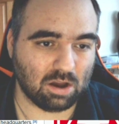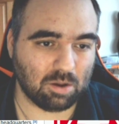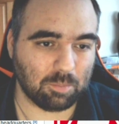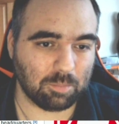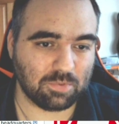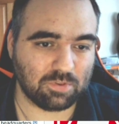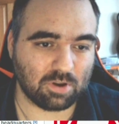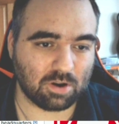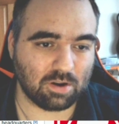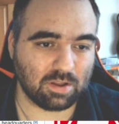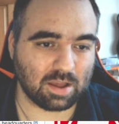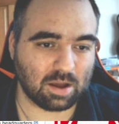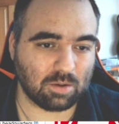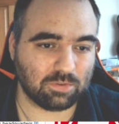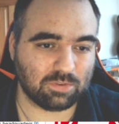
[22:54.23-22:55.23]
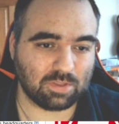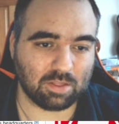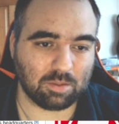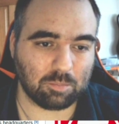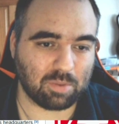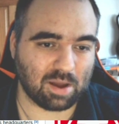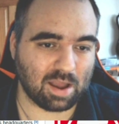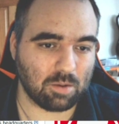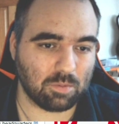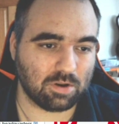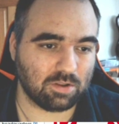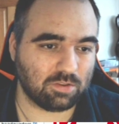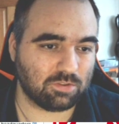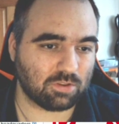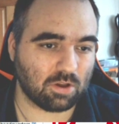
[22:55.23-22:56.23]
Starting out selling
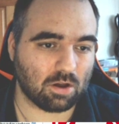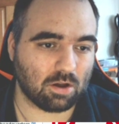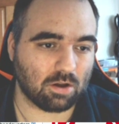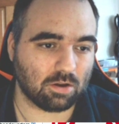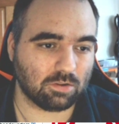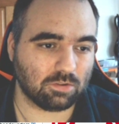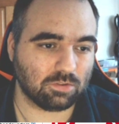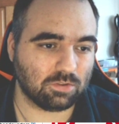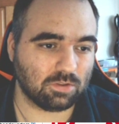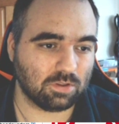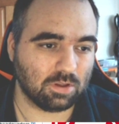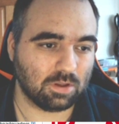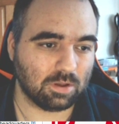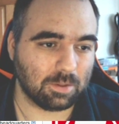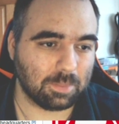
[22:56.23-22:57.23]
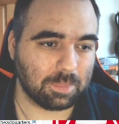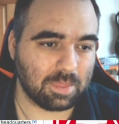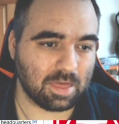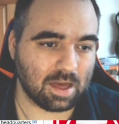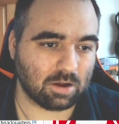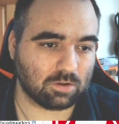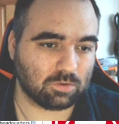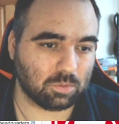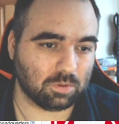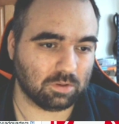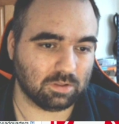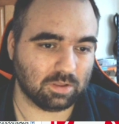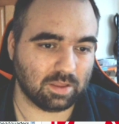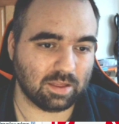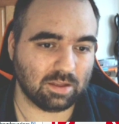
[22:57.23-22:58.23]
pirated songs, the actual
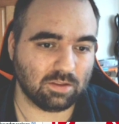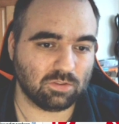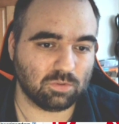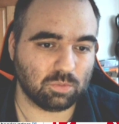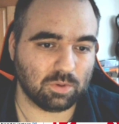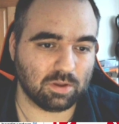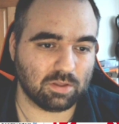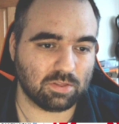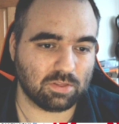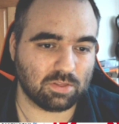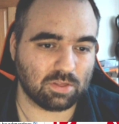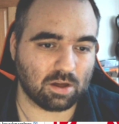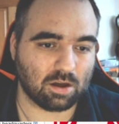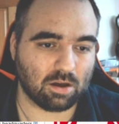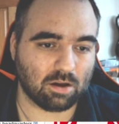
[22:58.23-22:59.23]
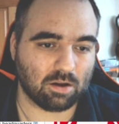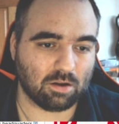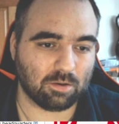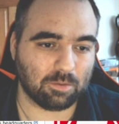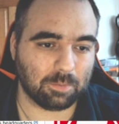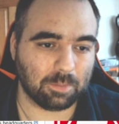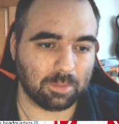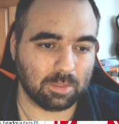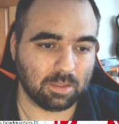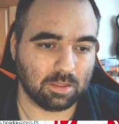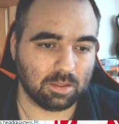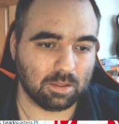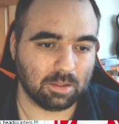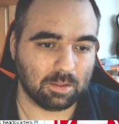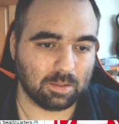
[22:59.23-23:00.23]
links with
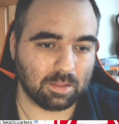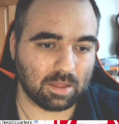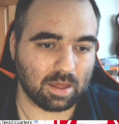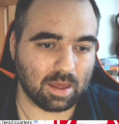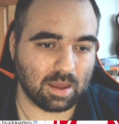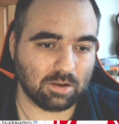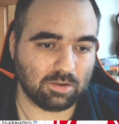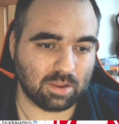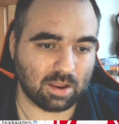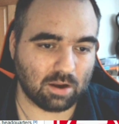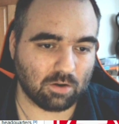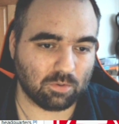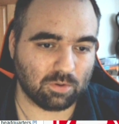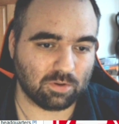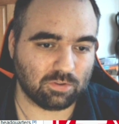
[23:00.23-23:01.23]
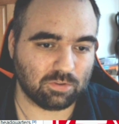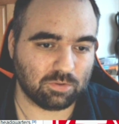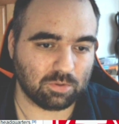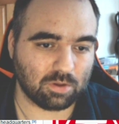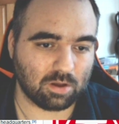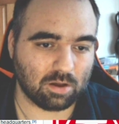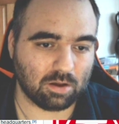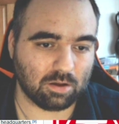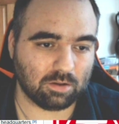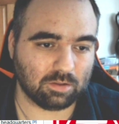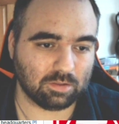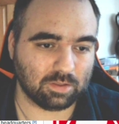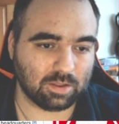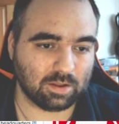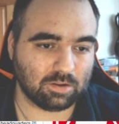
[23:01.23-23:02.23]
a terrorist
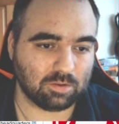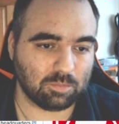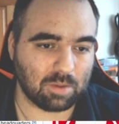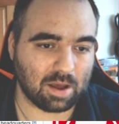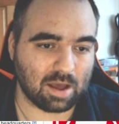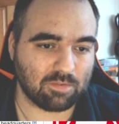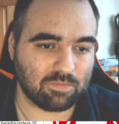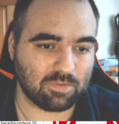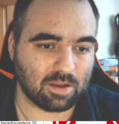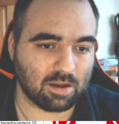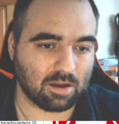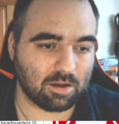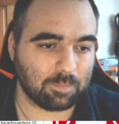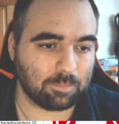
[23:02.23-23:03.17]
linked mafia